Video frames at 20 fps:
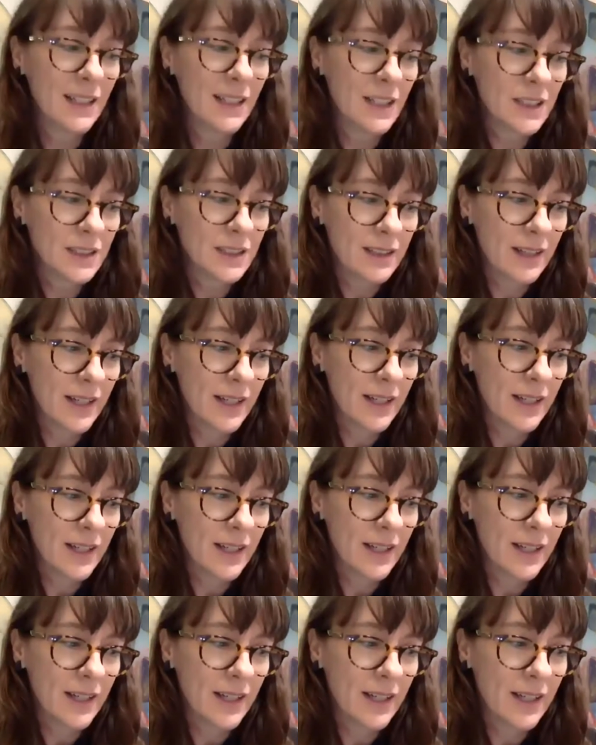
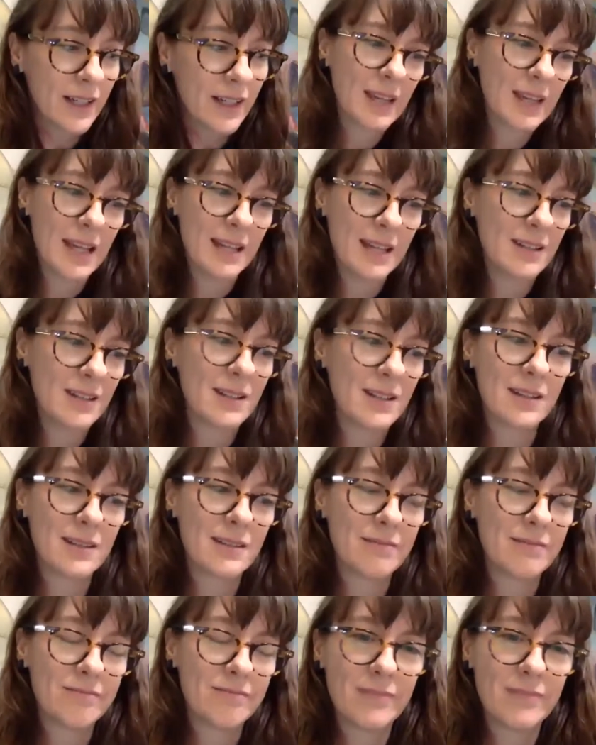And
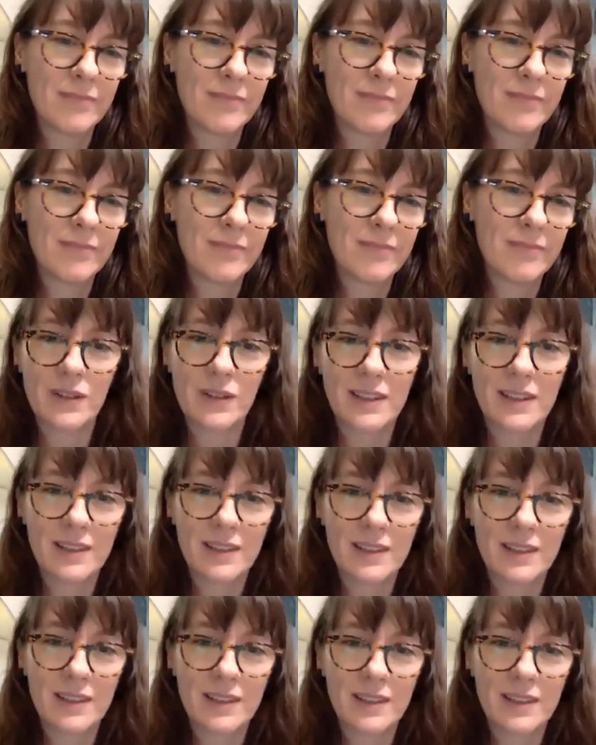every dollar
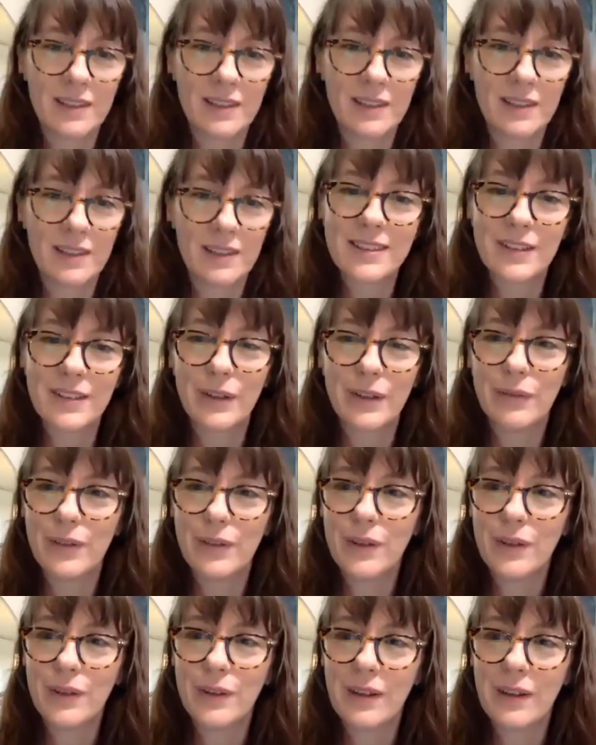counts. So if
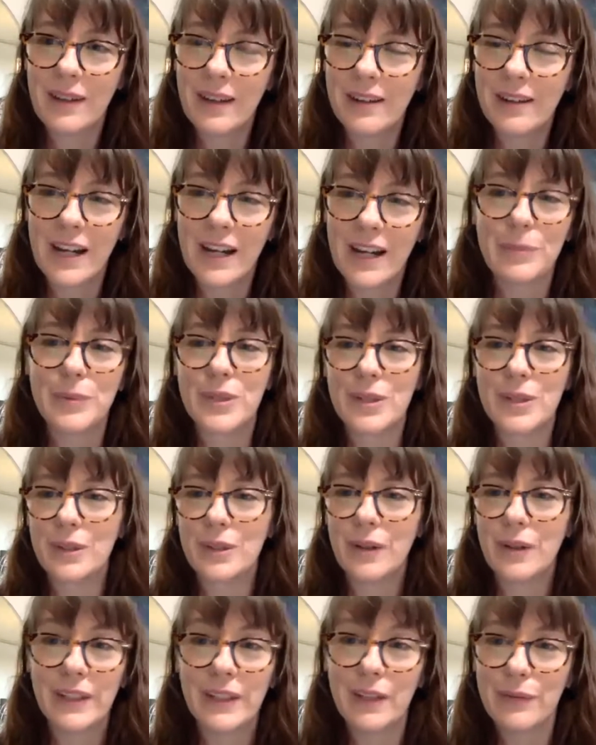you are able to,
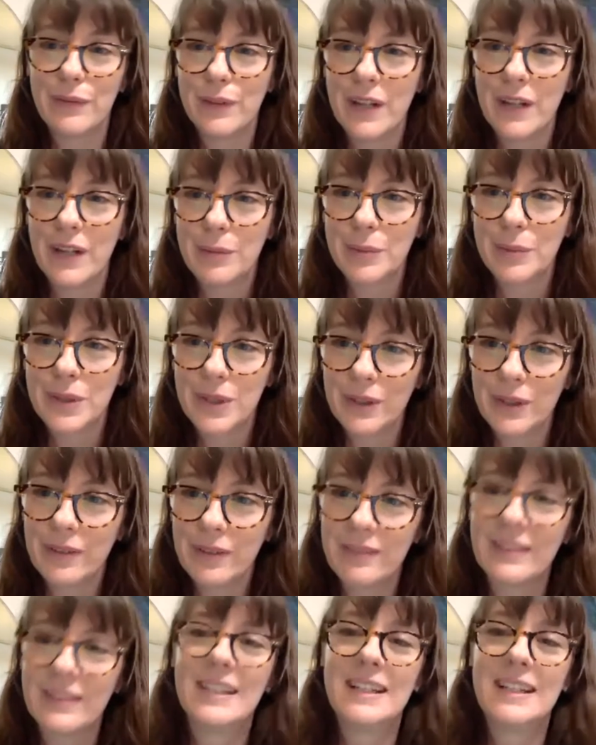only if you're able to,
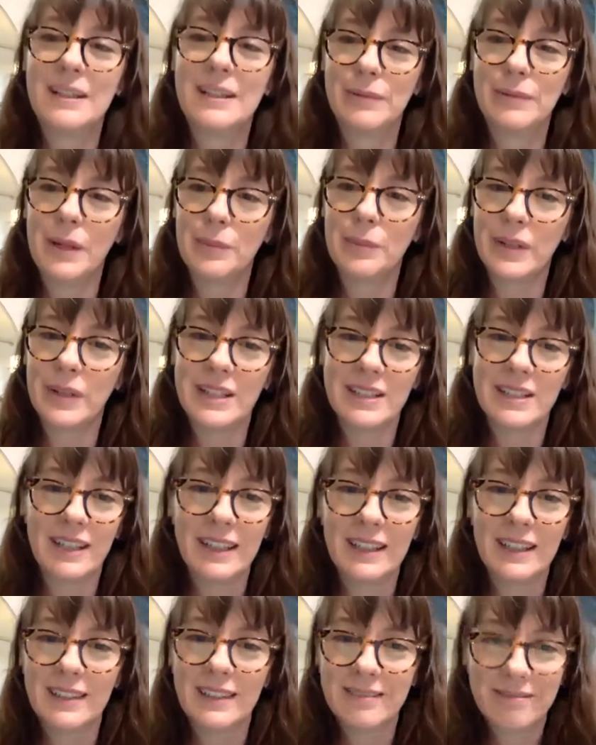we
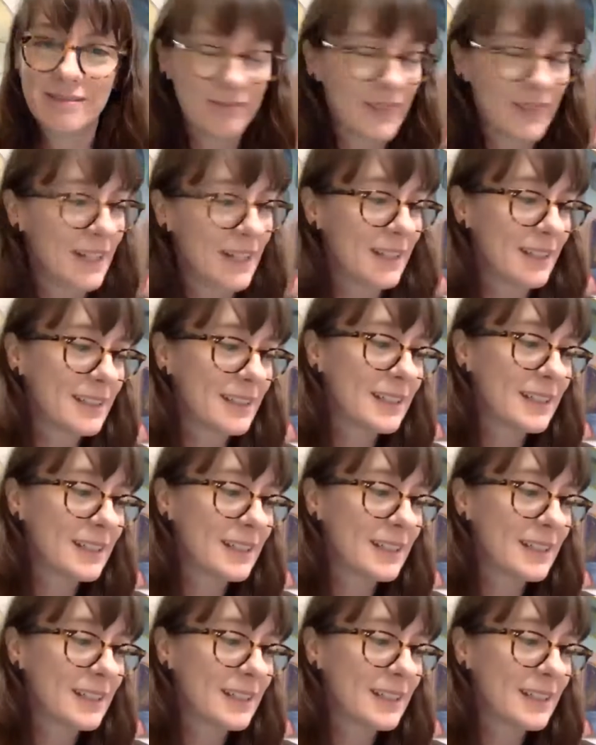appreciate that.